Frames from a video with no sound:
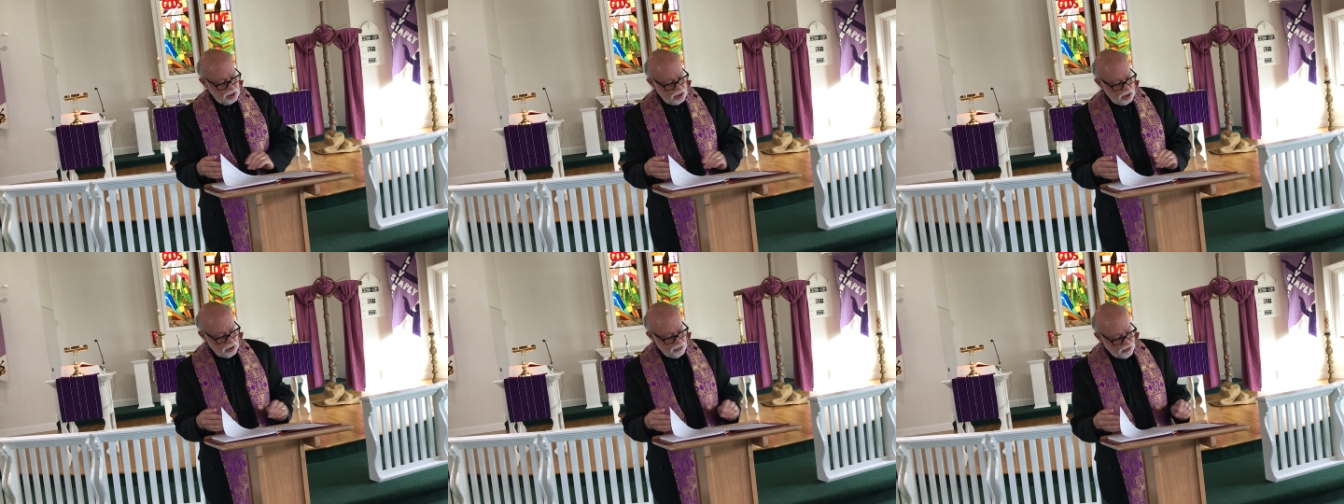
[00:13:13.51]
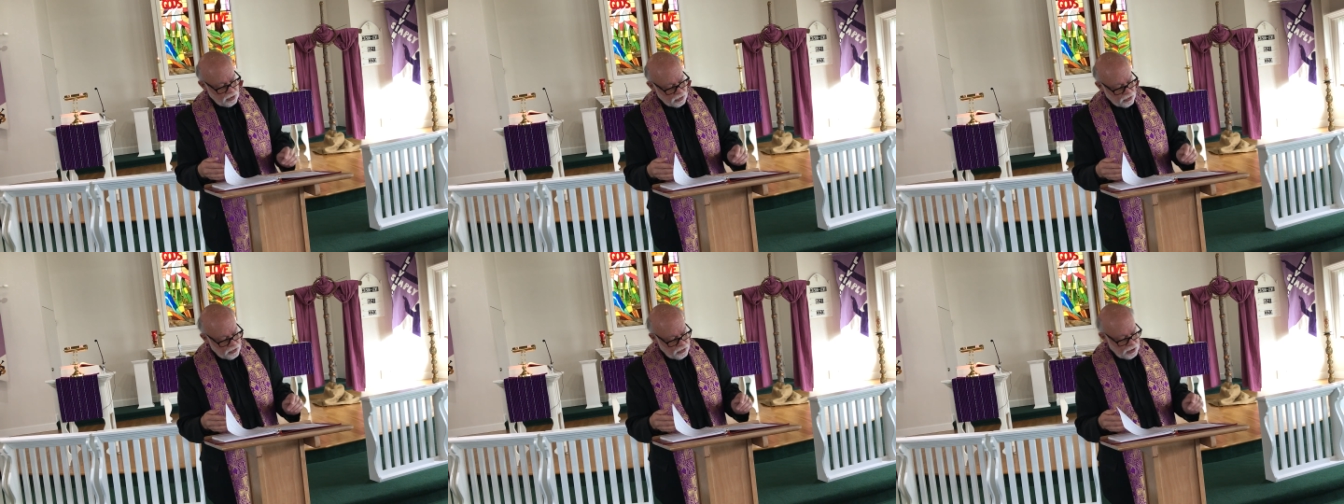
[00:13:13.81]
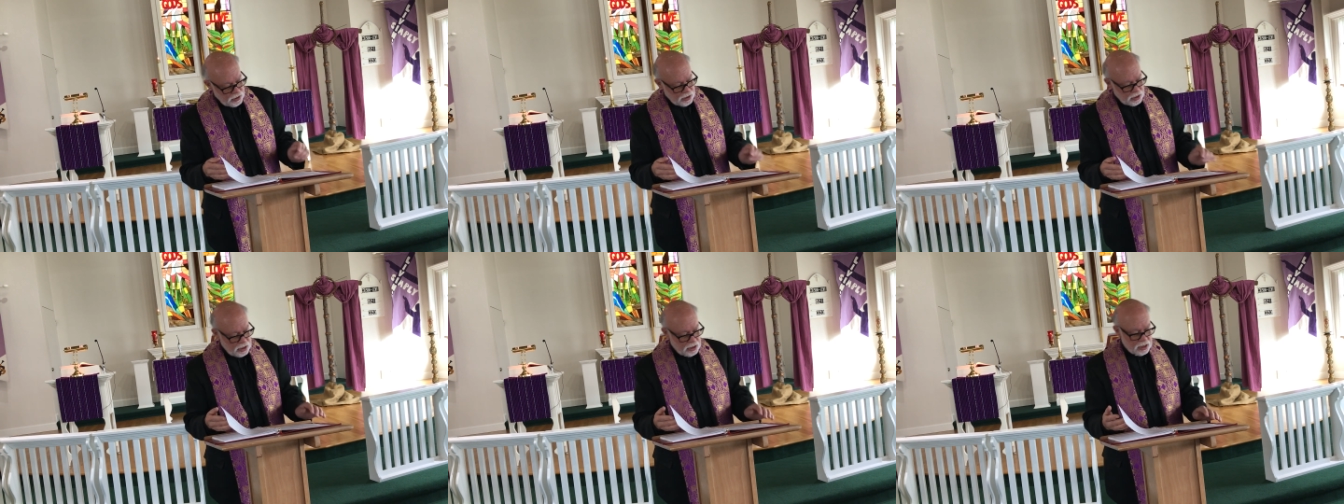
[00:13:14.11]
if you're
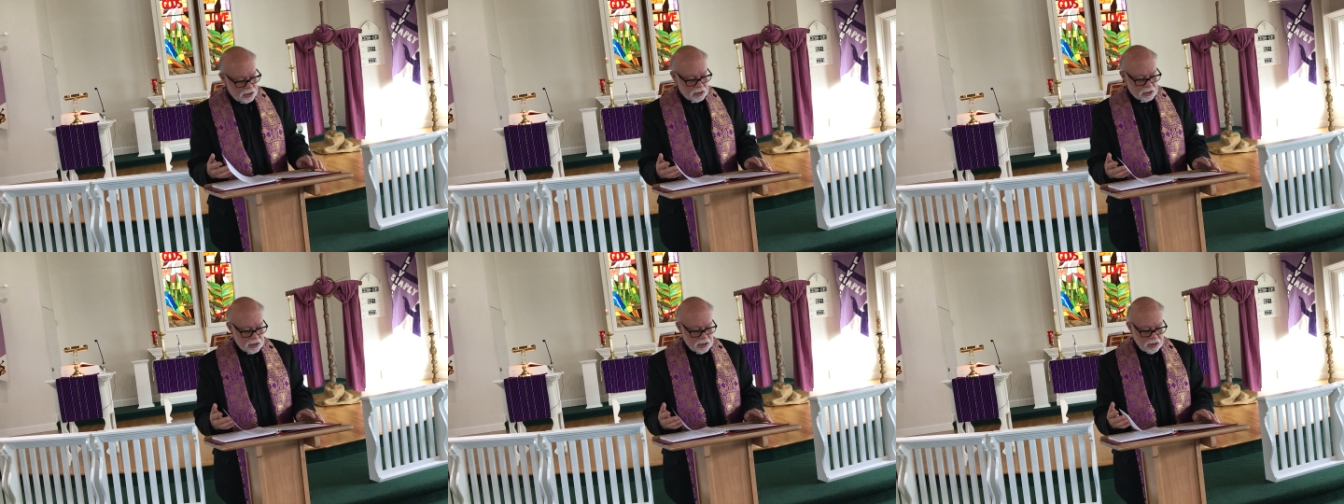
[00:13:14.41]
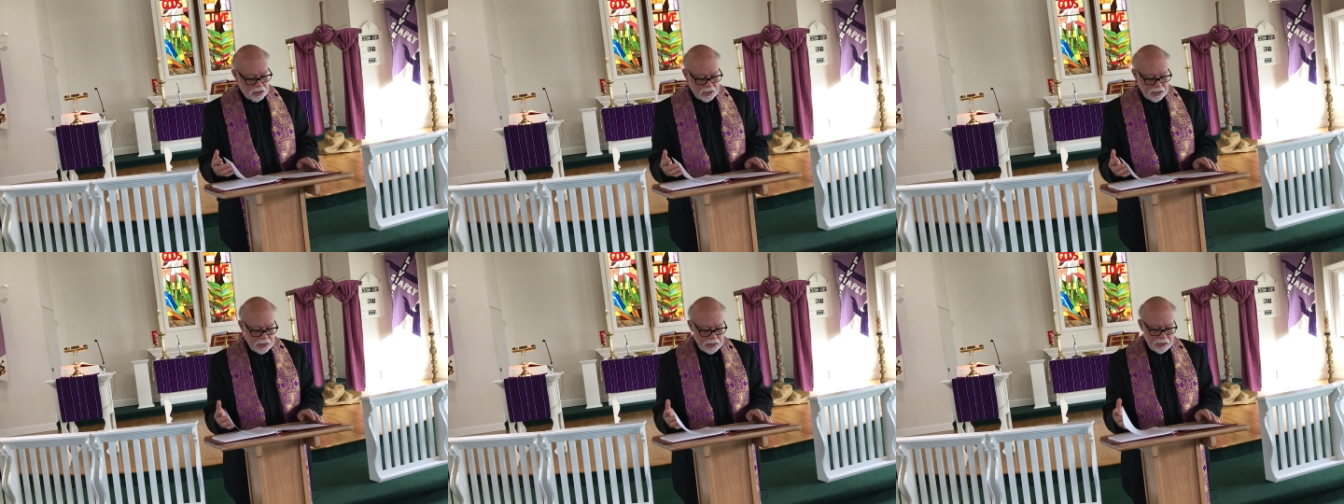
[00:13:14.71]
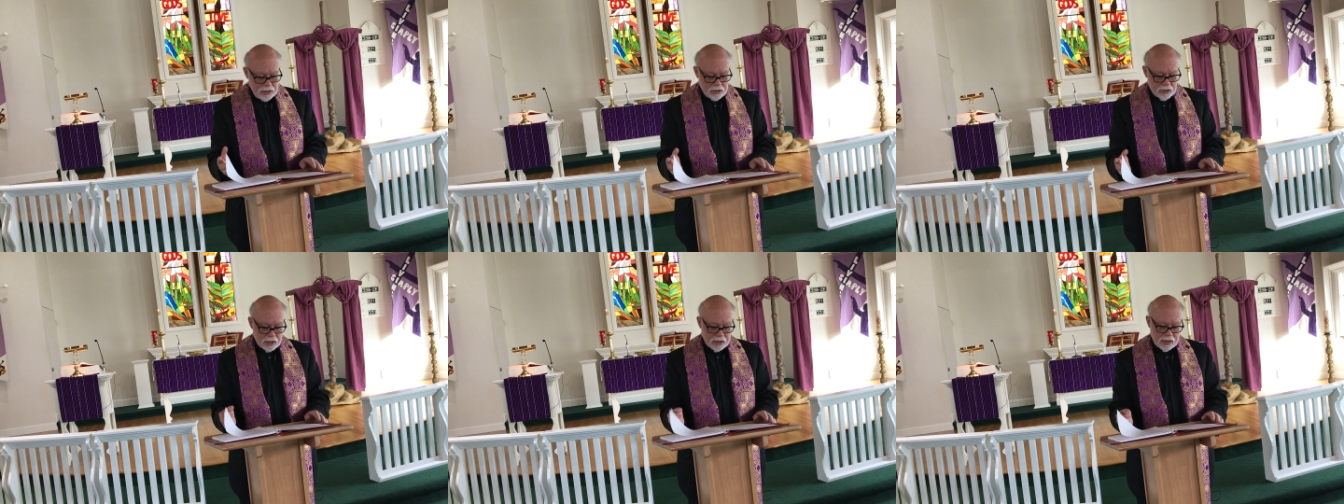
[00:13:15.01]
feeling
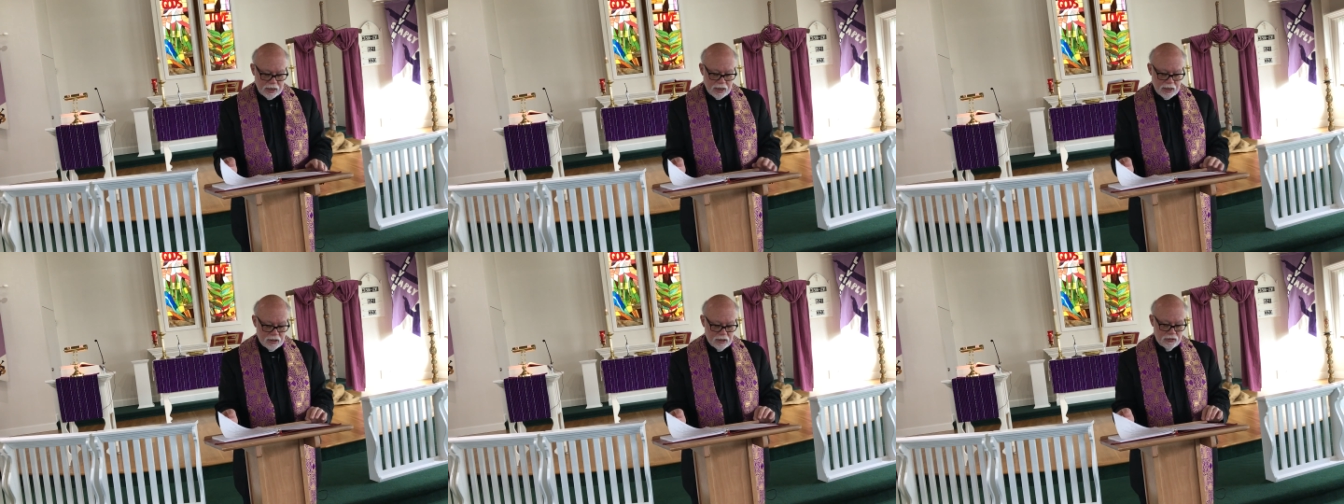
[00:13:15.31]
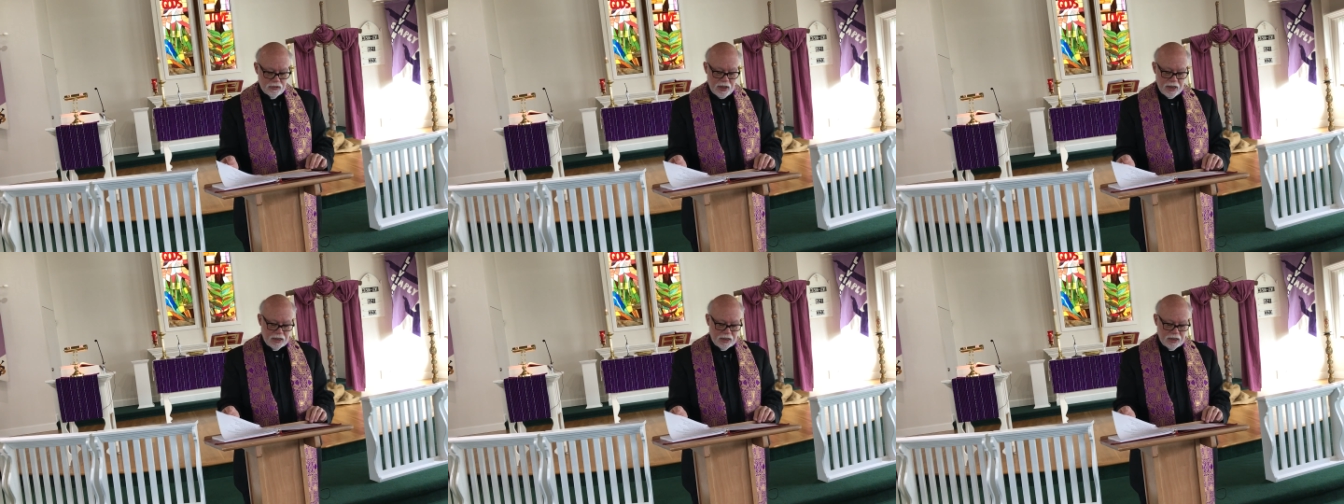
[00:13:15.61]
unclean on account of